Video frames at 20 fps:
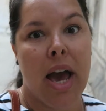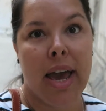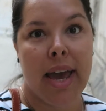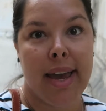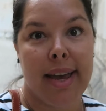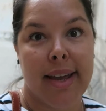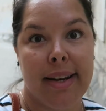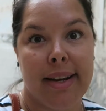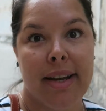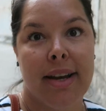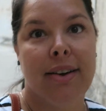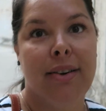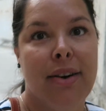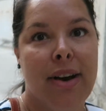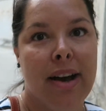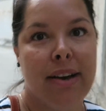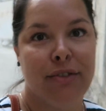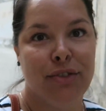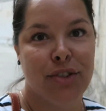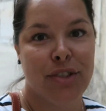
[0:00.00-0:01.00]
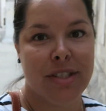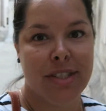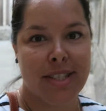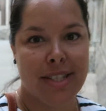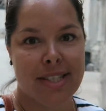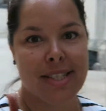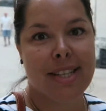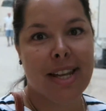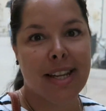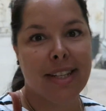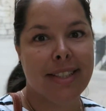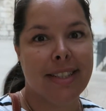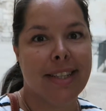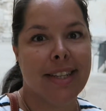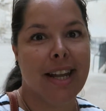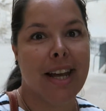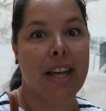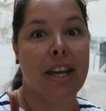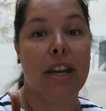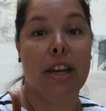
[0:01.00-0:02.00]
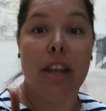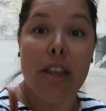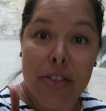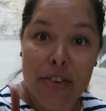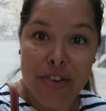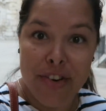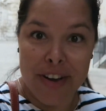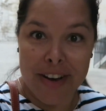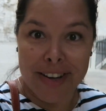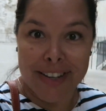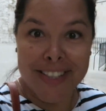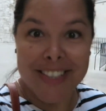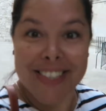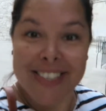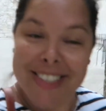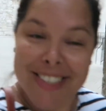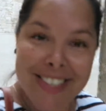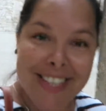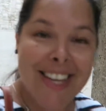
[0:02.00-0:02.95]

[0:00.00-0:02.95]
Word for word: And now I have just extended another night,